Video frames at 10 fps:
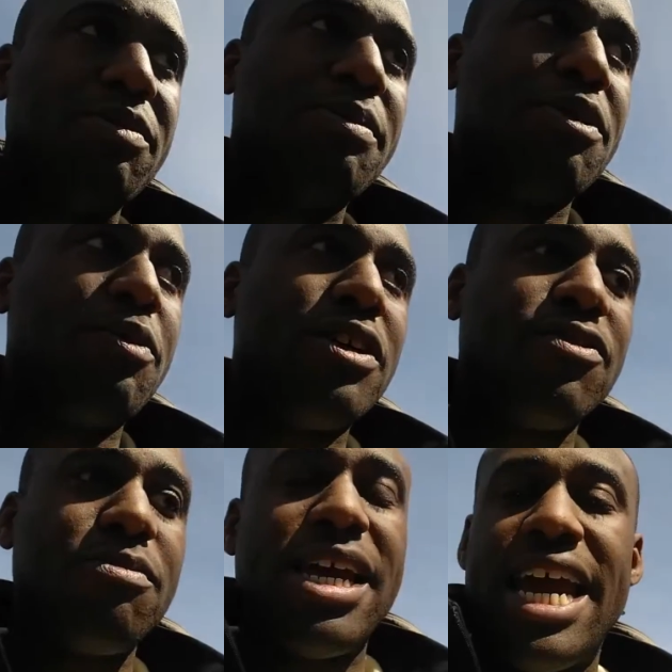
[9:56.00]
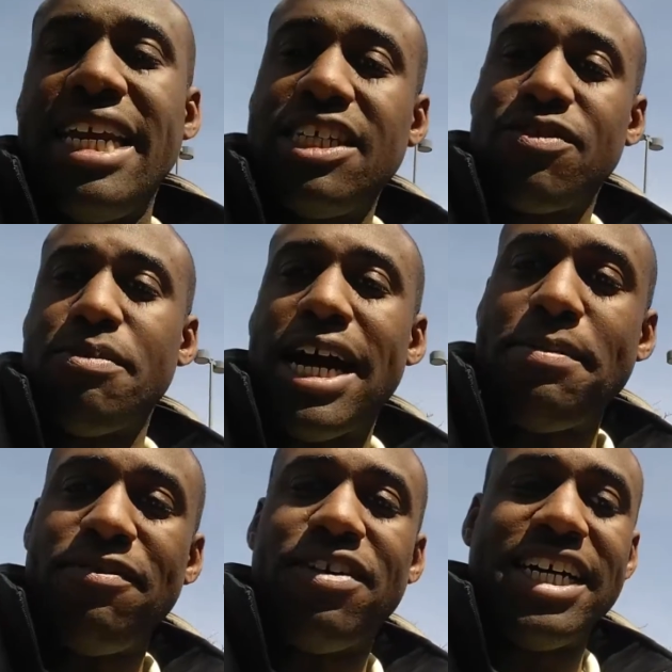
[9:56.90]
remember the ones from the 80s from
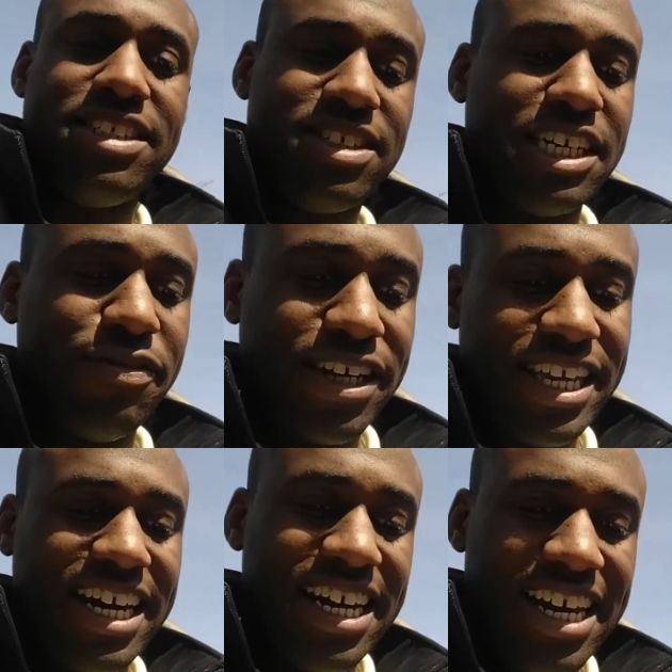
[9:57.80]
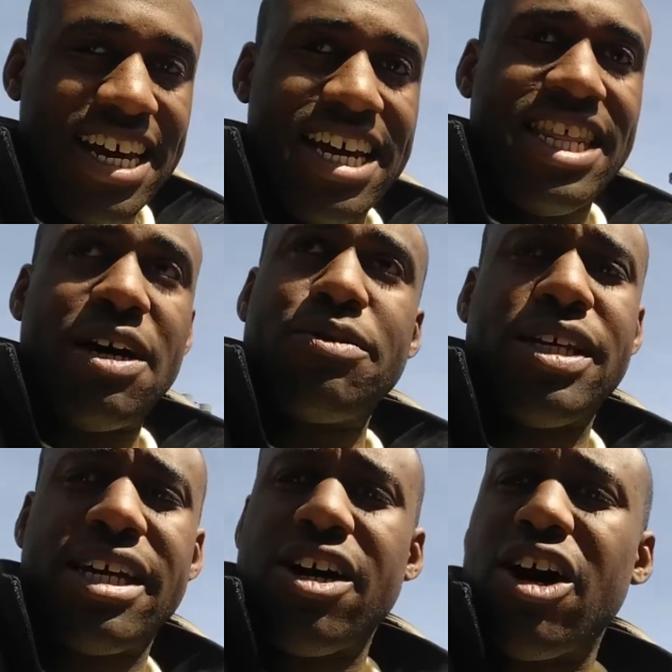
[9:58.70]
Miami Vice and stuff like that? That was
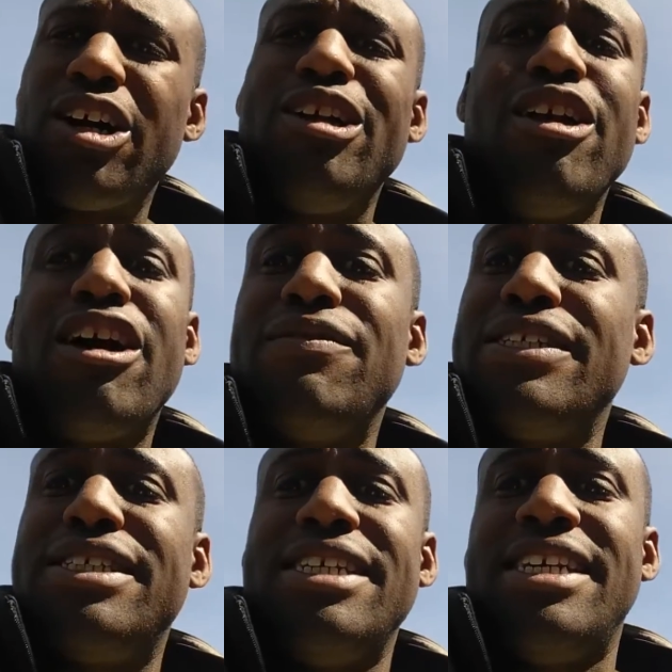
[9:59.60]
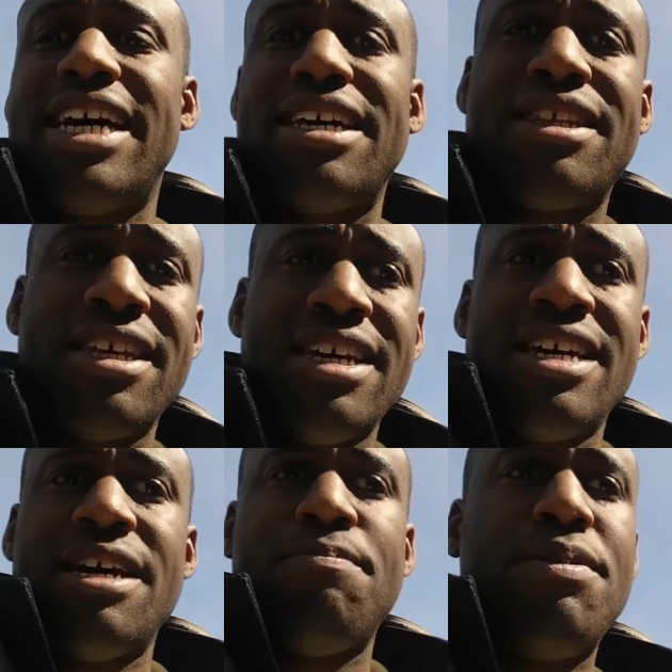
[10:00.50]
that car. Loved it to death.
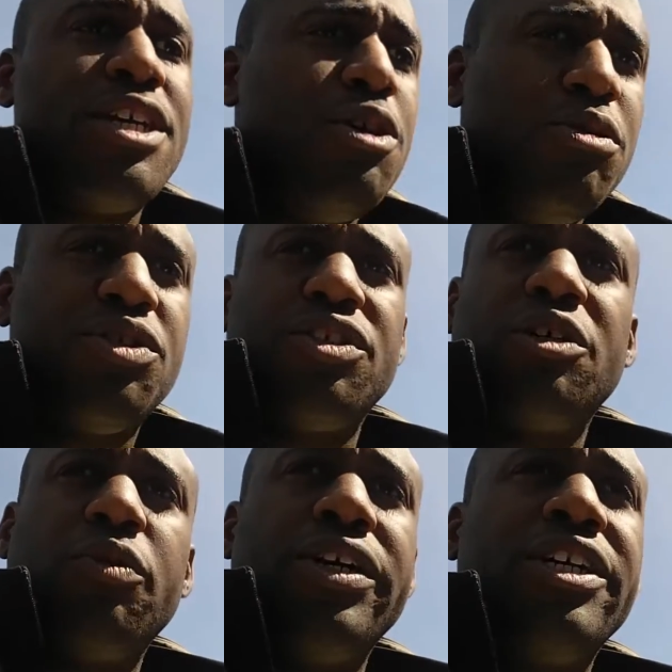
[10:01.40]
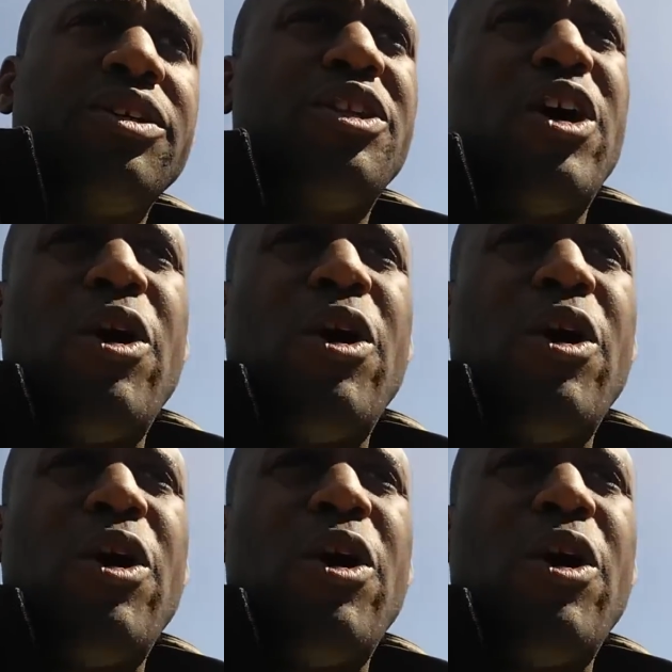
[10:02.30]
Big, huge steering wheel. The